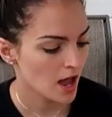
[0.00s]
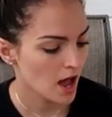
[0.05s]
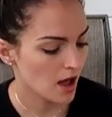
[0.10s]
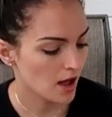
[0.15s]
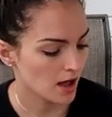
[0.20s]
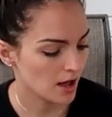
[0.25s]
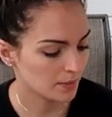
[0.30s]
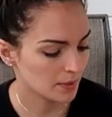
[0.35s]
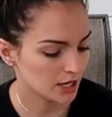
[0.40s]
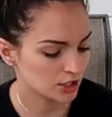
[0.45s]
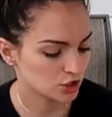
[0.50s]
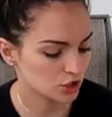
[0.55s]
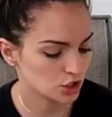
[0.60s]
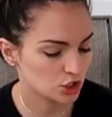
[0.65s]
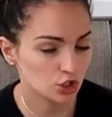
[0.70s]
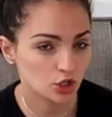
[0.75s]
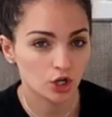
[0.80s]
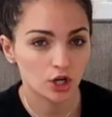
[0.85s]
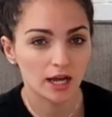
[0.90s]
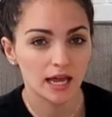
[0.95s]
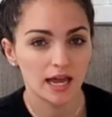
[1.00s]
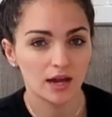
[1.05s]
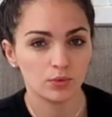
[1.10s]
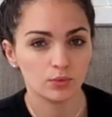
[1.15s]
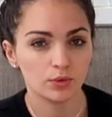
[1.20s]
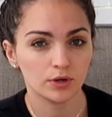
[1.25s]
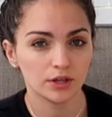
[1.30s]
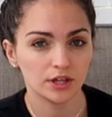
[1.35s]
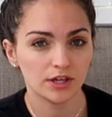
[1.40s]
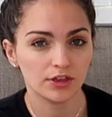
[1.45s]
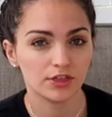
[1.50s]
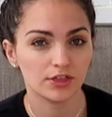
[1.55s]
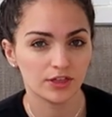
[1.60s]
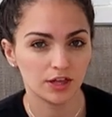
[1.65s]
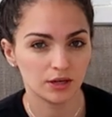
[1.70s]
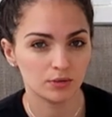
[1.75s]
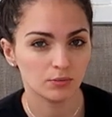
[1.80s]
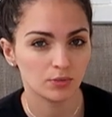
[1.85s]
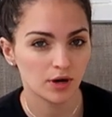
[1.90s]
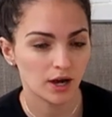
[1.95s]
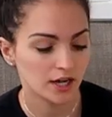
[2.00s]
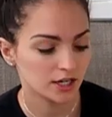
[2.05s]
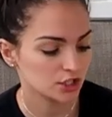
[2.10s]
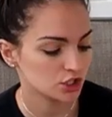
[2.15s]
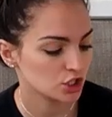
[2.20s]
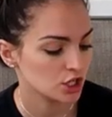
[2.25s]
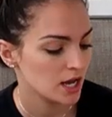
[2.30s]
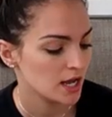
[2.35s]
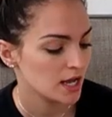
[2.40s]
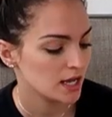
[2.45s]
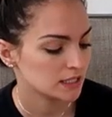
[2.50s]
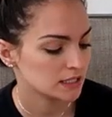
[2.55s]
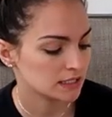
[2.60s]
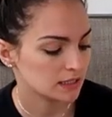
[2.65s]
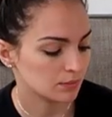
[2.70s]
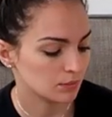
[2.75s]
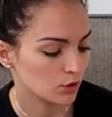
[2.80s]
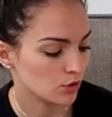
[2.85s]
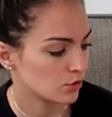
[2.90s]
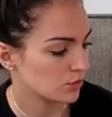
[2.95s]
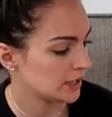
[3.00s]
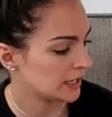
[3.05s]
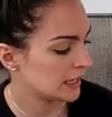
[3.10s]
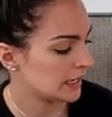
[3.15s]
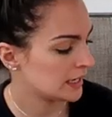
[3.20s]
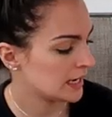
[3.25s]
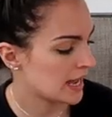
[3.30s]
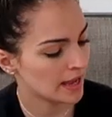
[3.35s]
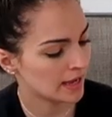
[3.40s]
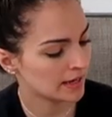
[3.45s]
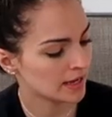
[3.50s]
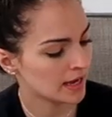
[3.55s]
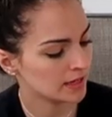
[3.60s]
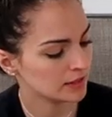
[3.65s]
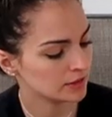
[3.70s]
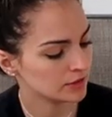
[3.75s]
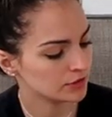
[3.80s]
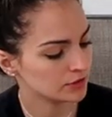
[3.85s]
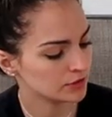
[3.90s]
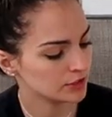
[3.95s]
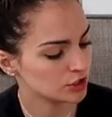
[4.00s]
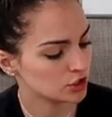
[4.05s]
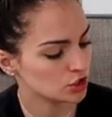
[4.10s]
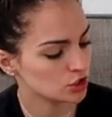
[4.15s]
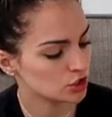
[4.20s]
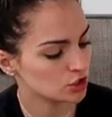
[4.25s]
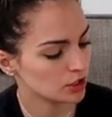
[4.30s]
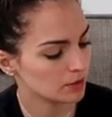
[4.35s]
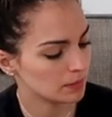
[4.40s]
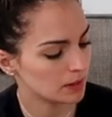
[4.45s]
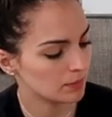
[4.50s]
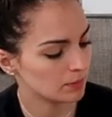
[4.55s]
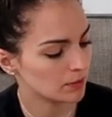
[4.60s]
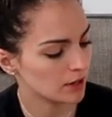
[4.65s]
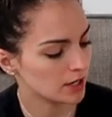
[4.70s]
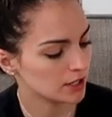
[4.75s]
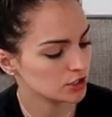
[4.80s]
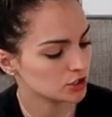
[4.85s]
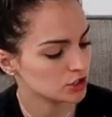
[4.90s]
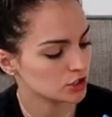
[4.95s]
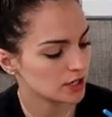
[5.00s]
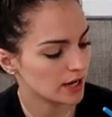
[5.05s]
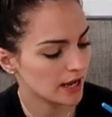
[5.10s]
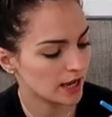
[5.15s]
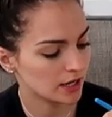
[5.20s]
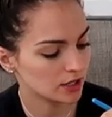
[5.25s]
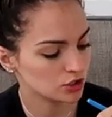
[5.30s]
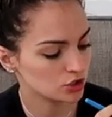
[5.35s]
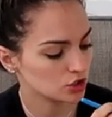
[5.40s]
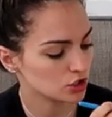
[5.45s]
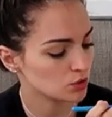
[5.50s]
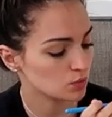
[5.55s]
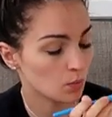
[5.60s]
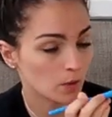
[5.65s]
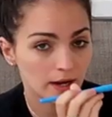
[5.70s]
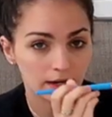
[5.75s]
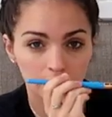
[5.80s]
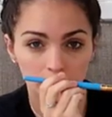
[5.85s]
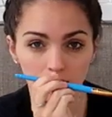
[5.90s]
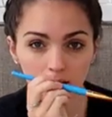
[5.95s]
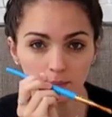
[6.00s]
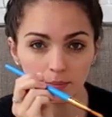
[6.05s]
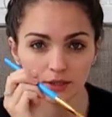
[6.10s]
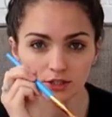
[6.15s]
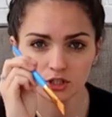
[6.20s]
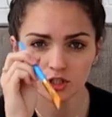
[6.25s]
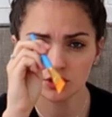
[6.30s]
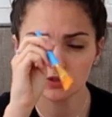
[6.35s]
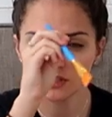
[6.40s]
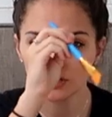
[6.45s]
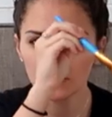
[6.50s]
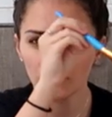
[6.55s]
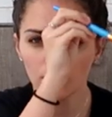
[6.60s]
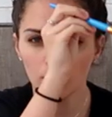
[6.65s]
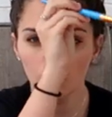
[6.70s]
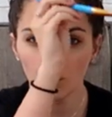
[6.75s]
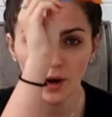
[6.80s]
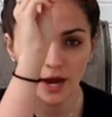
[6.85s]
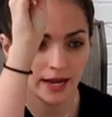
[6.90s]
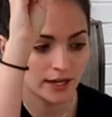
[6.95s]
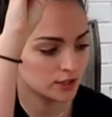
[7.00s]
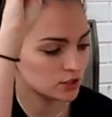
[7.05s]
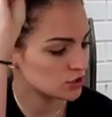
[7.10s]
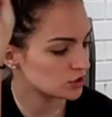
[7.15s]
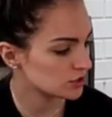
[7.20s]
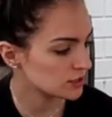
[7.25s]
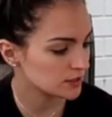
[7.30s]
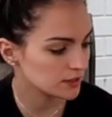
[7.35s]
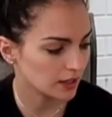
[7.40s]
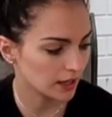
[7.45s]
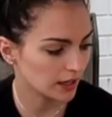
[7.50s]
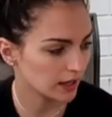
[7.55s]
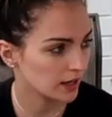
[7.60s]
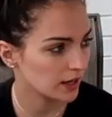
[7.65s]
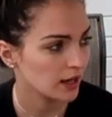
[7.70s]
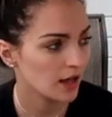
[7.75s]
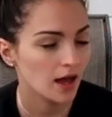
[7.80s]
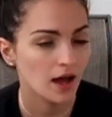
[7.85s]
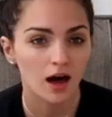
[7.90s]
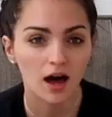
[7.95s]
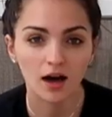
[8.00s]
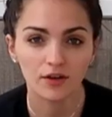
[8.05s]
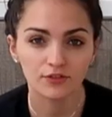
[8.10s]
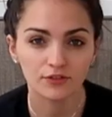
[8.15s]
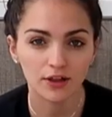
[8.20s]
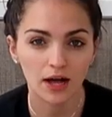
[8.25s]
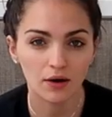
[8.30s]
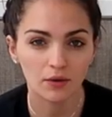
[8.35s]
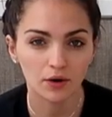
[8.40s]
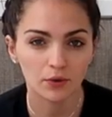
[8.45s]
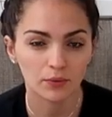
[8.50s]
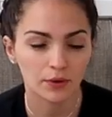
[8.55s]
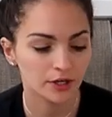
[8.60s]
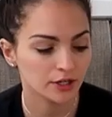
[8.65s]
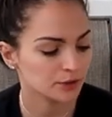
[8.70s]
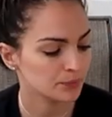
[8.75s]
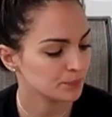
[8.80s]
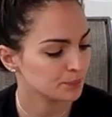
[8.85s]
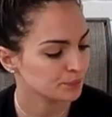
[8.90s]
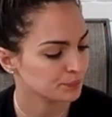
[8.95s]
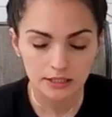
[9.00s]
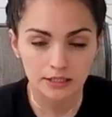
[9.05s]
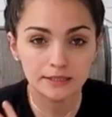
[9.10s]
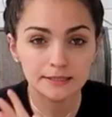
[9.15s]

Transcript: Um, I just took a really thin brush some green and I literally just took my brush and just went a bunch of different ways just like a flower would.